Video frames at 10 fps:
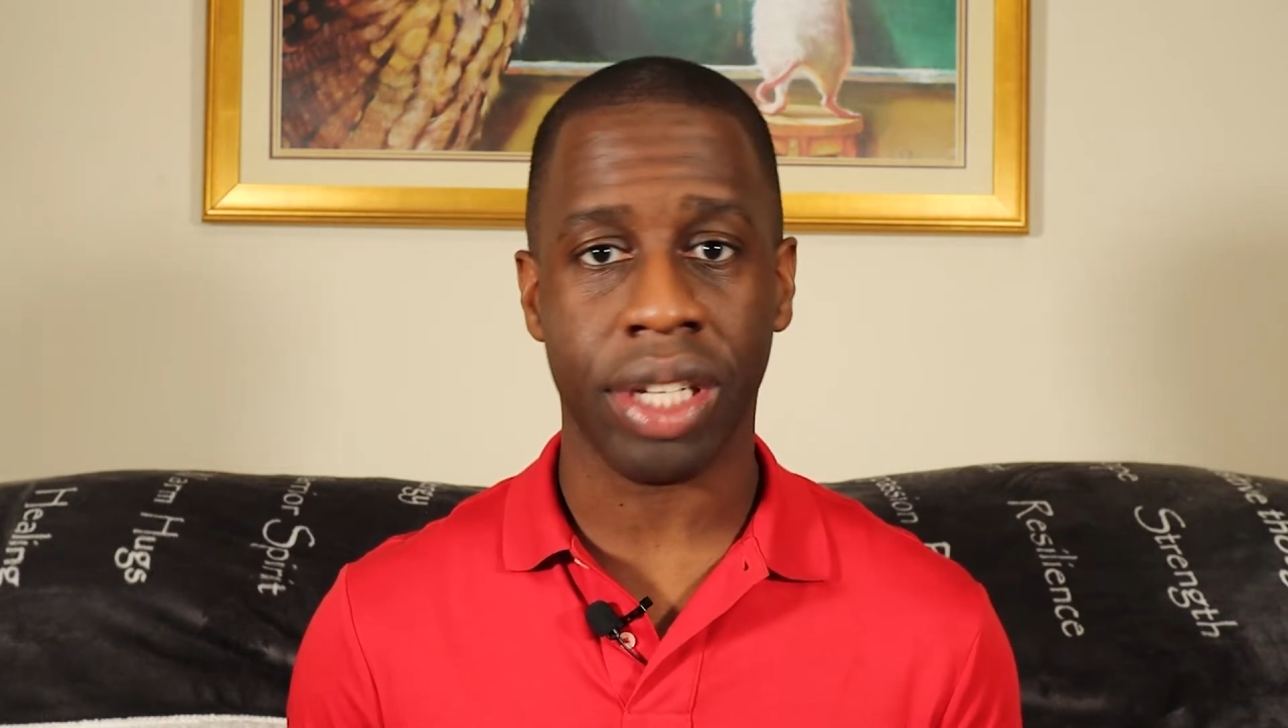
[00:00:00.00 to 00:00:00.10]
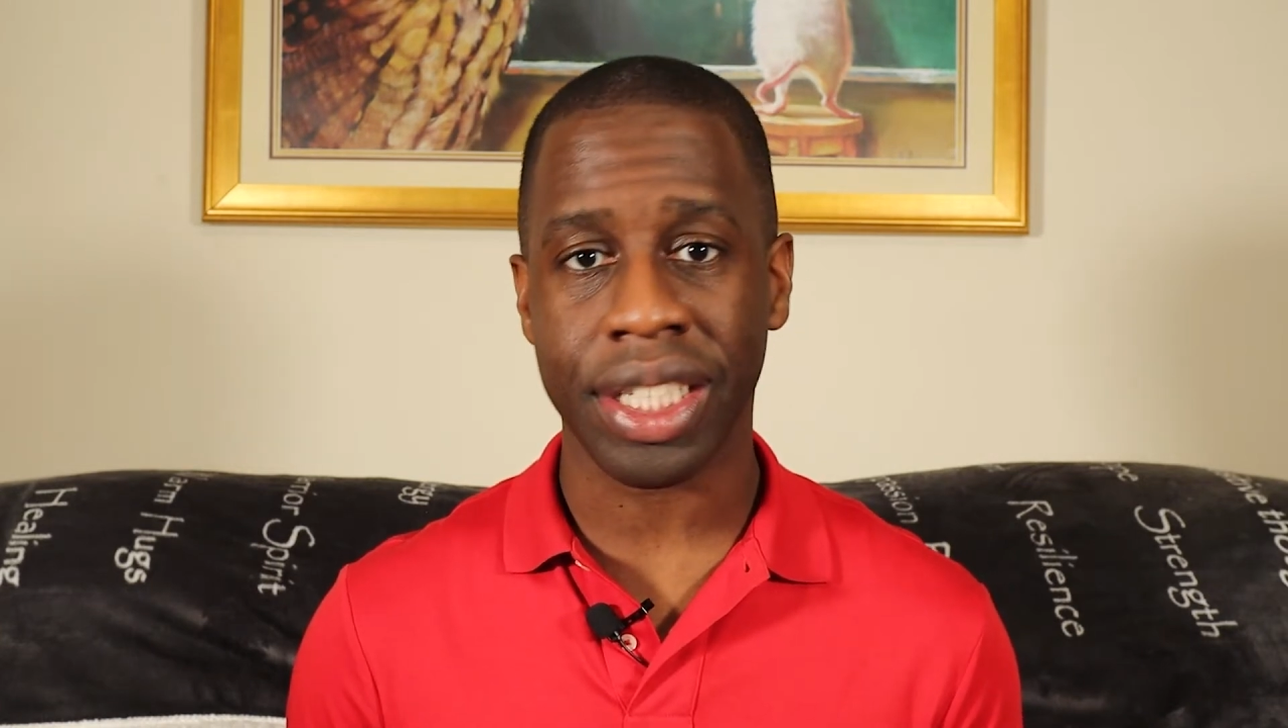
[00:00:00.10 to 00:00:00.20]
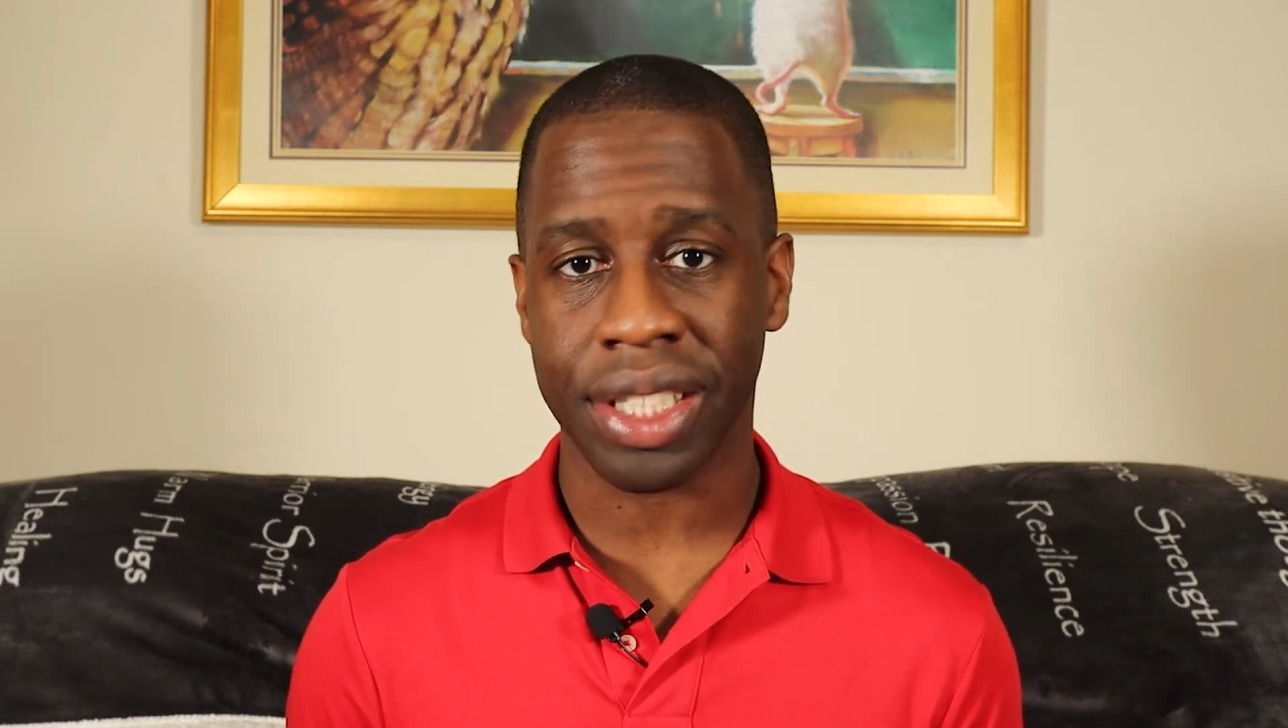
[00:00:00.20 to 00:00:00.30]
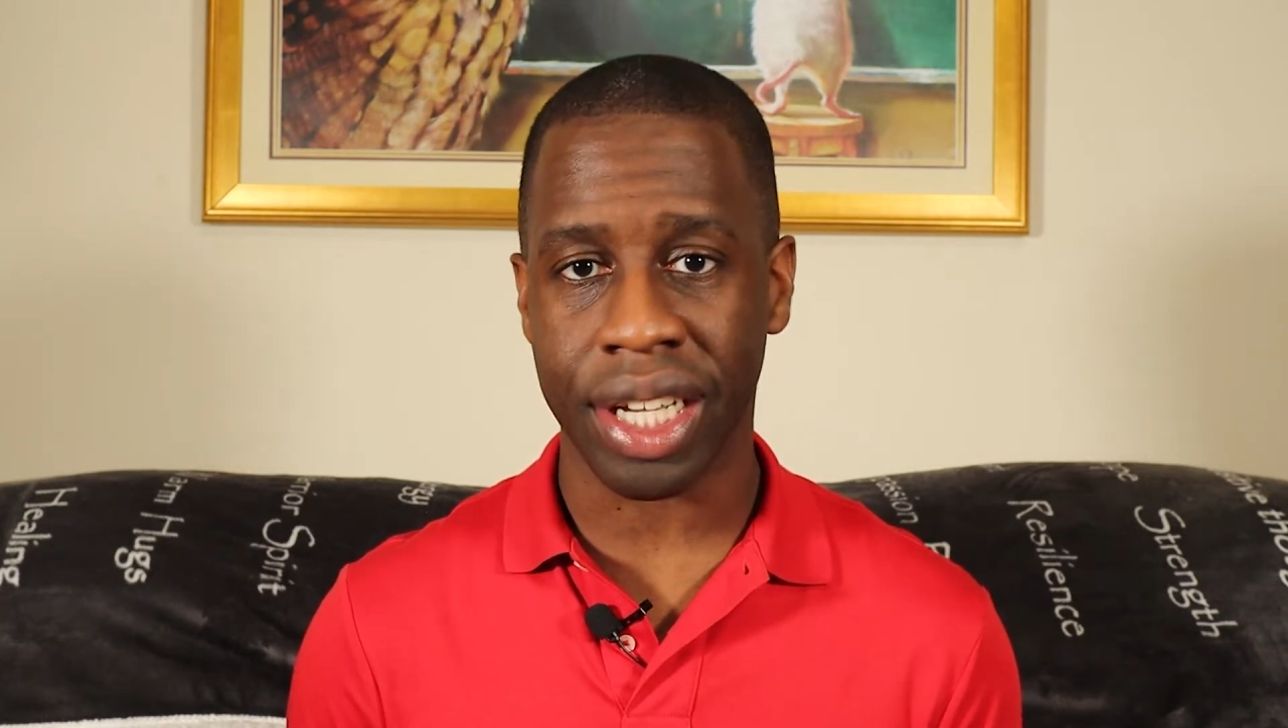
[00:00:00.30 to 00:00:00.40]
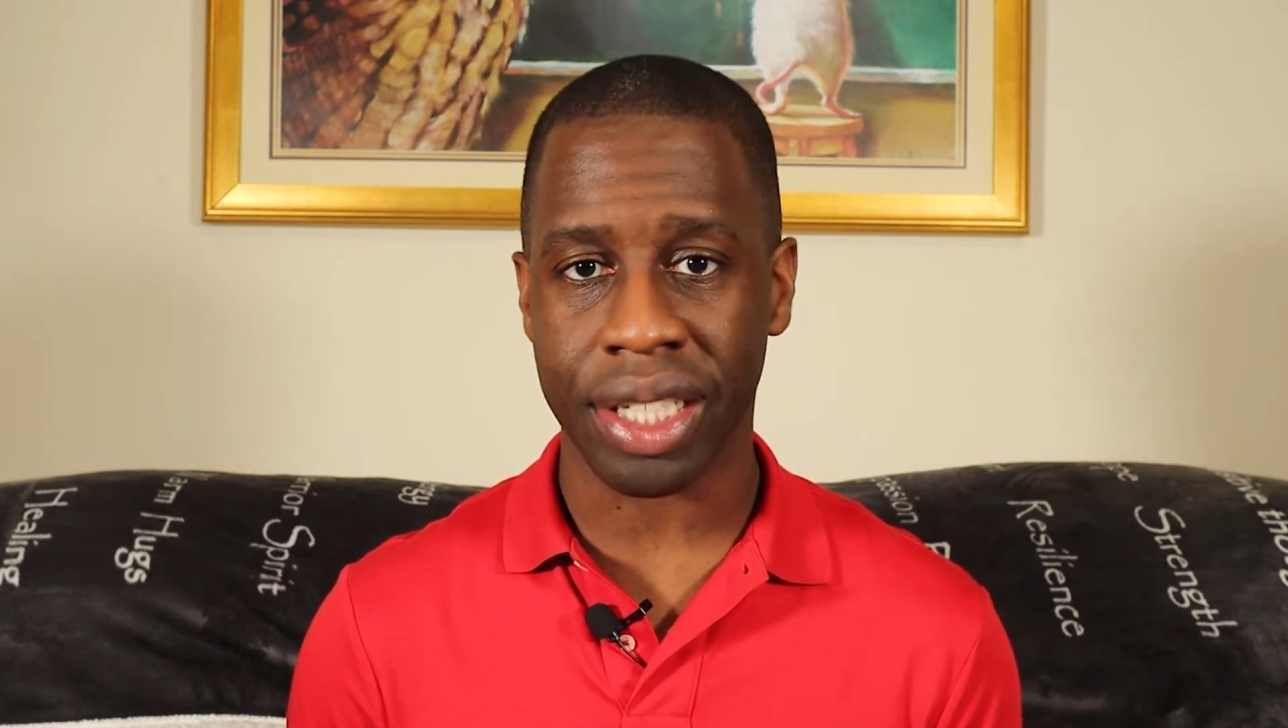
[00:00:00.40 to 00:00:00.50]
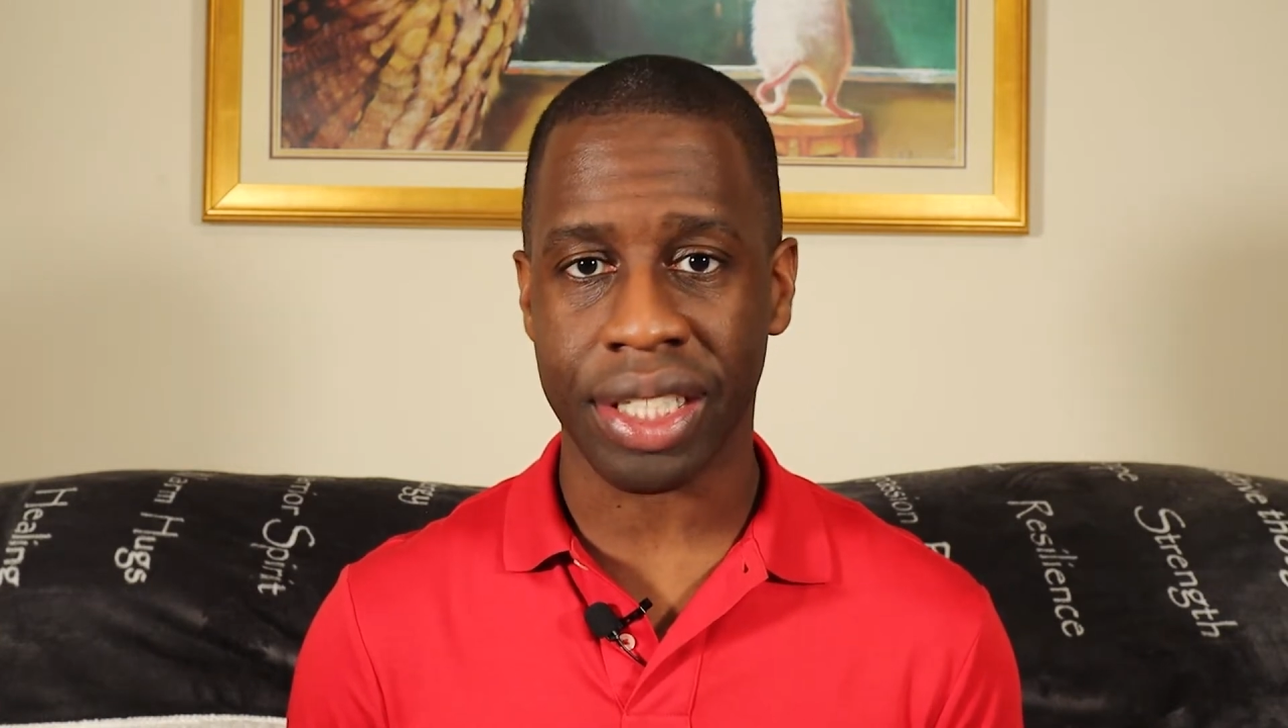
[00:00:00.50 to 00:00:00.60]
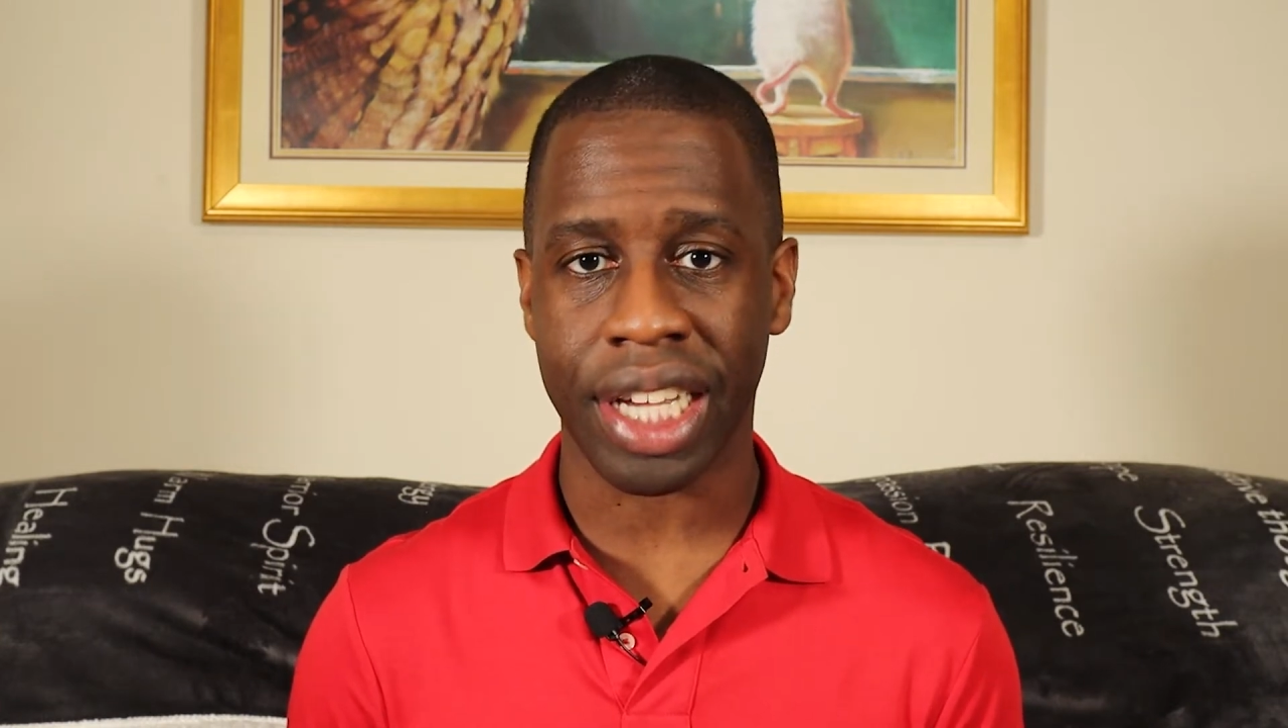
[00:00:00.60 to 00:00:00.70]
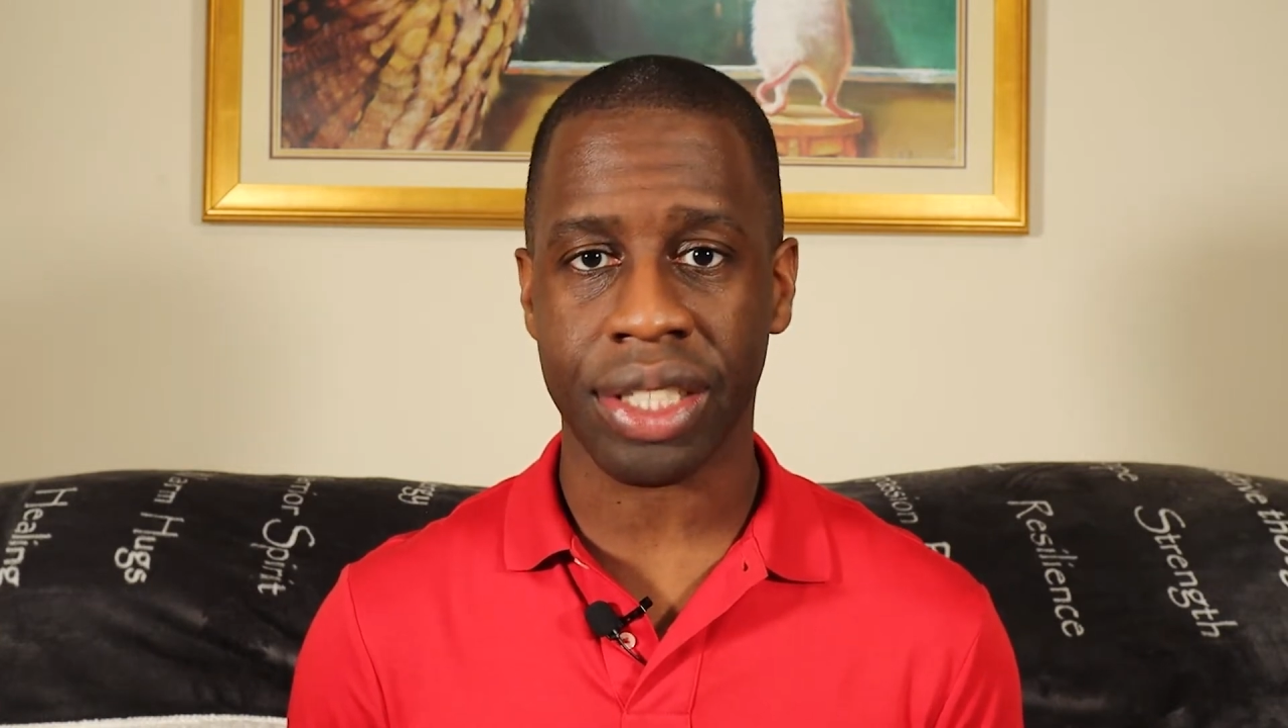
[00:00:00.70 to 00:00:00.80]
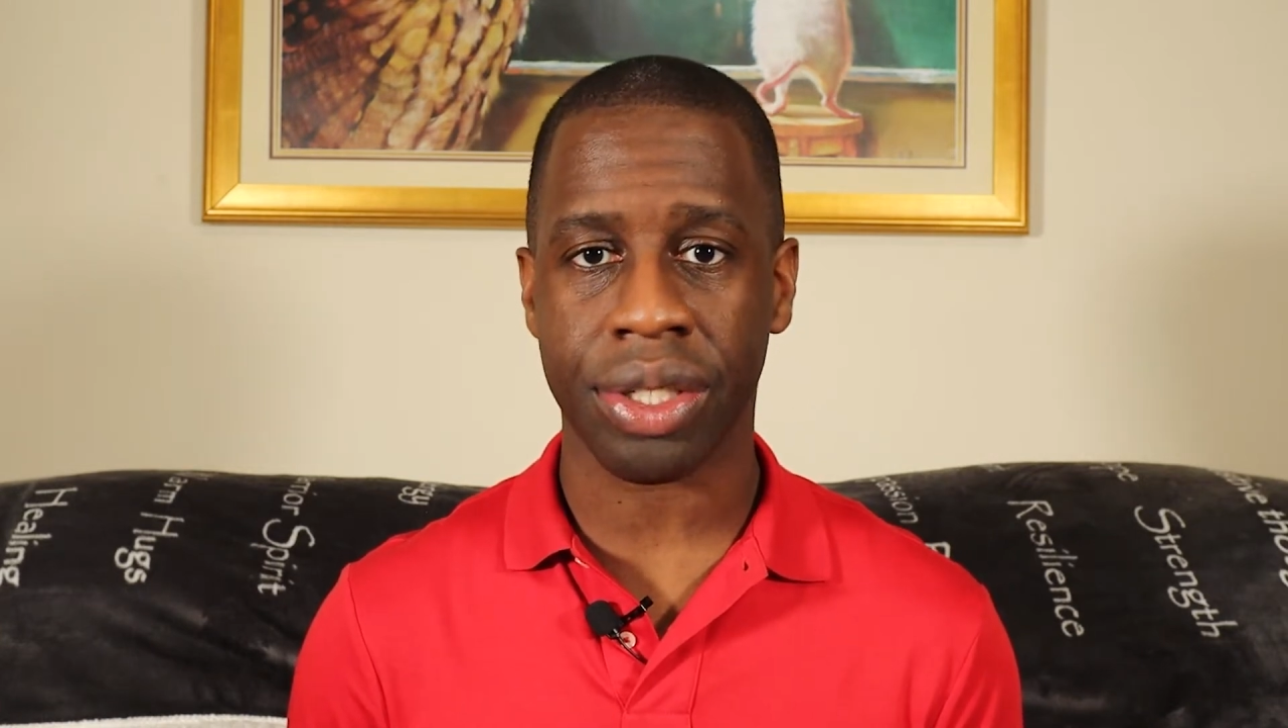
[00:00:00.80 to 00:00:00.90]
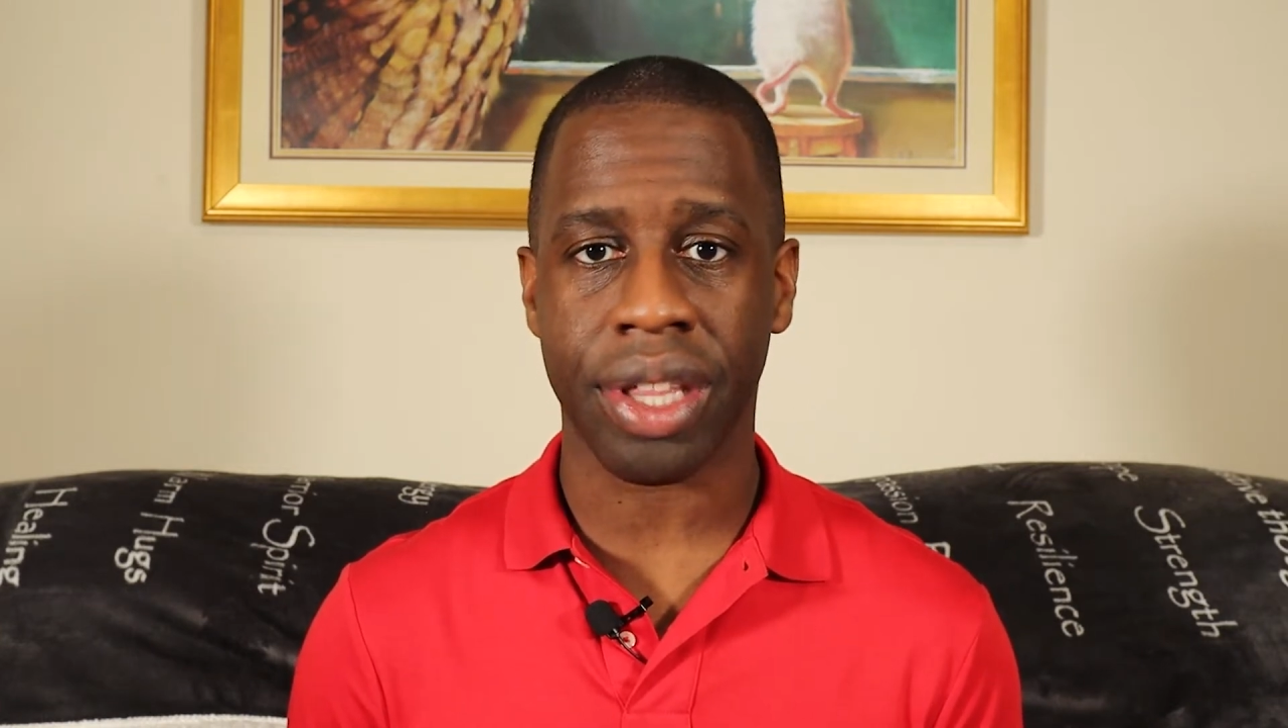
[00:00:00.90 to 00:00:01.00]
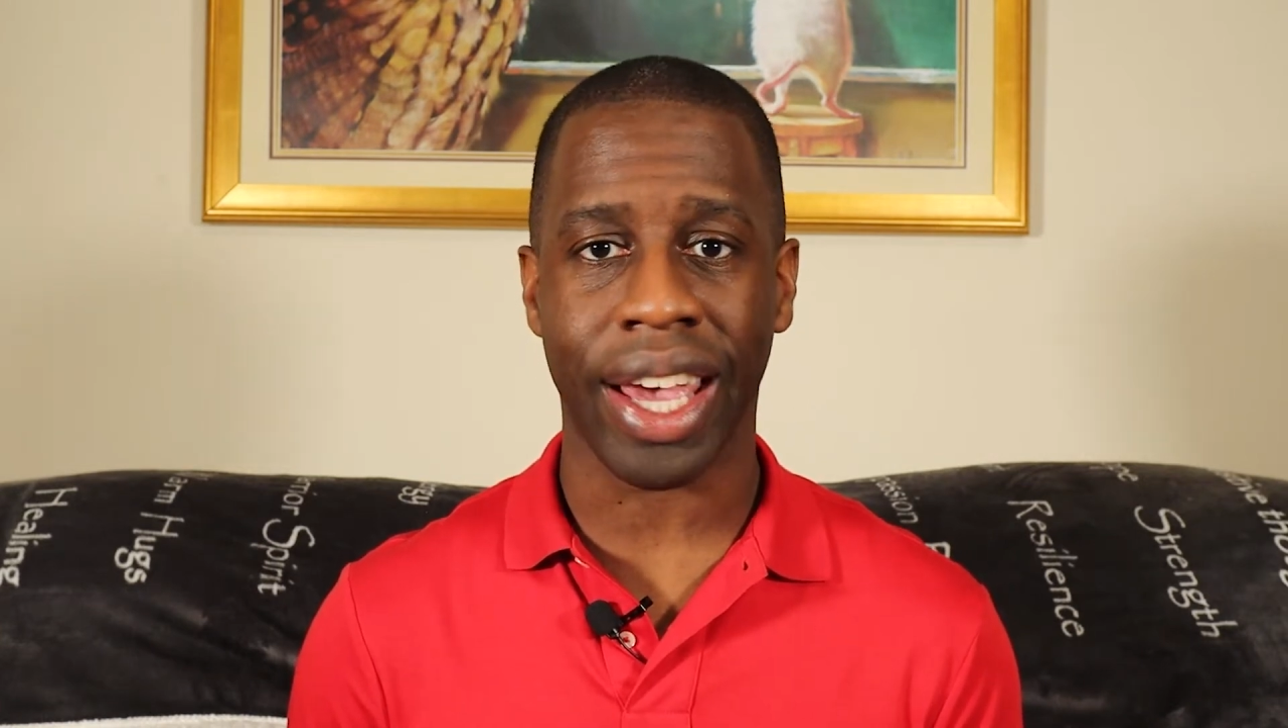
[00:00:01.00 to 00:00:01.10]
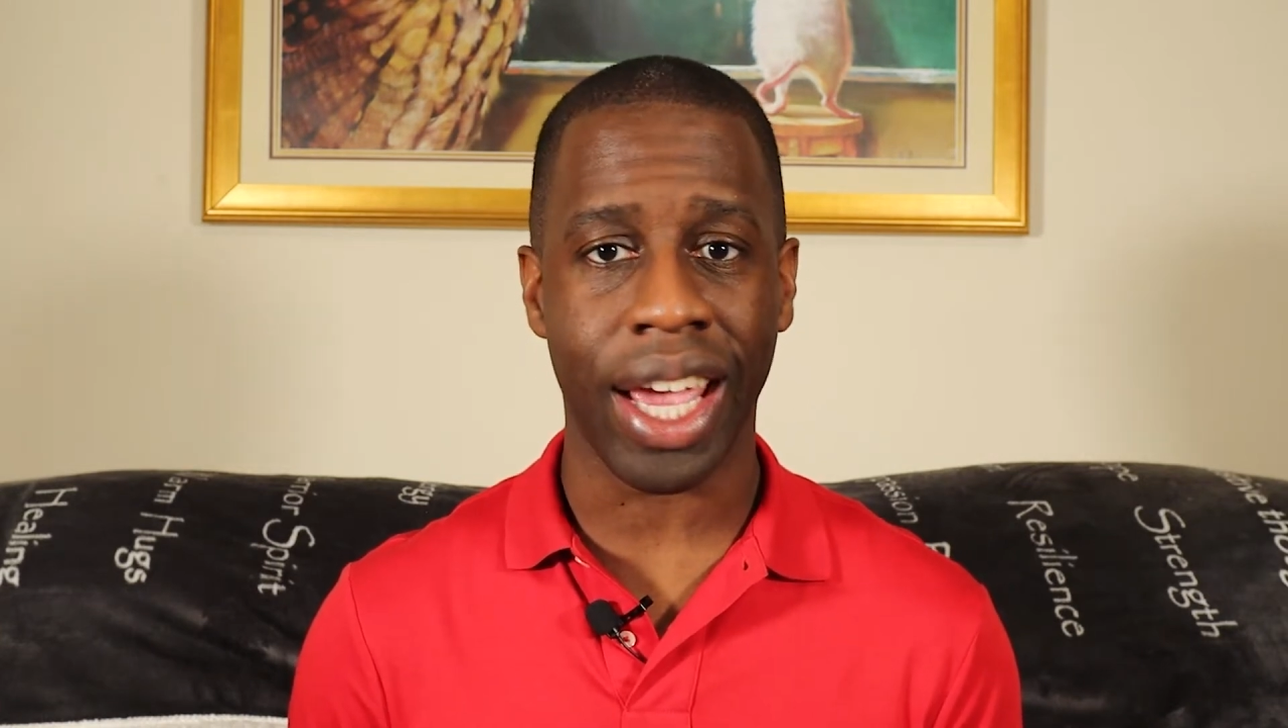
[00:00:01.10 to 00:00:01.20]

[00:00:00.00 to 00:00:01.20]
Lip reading: listings next to the